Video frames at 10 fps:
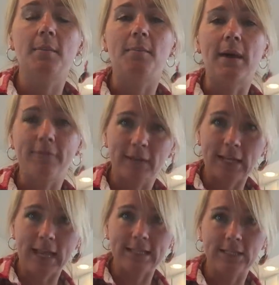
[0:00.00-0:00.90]
My
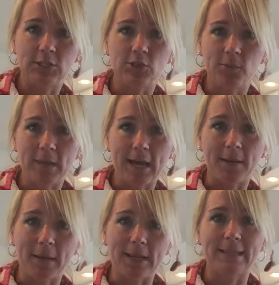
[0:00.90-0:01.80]
friend Casey showed me how
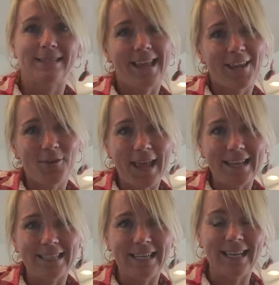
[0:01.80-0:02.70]
to make this. Thank you,
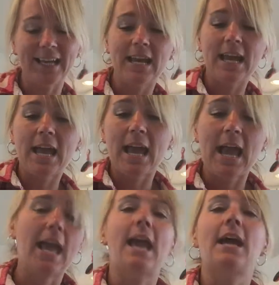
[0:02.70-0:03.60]
Casey.
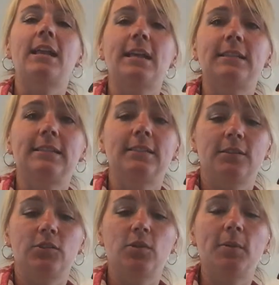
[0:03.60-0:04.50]
And it's
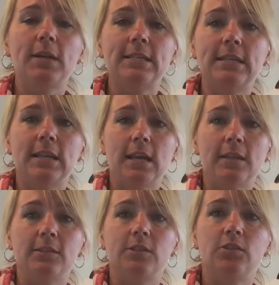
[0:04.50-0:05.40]
super easy
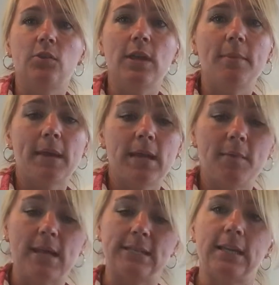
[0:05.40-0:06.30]
and so yummy and
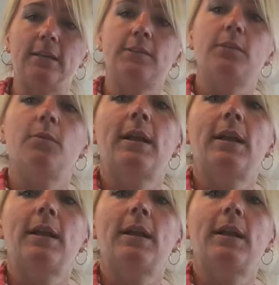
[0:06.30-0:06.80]
amazing. So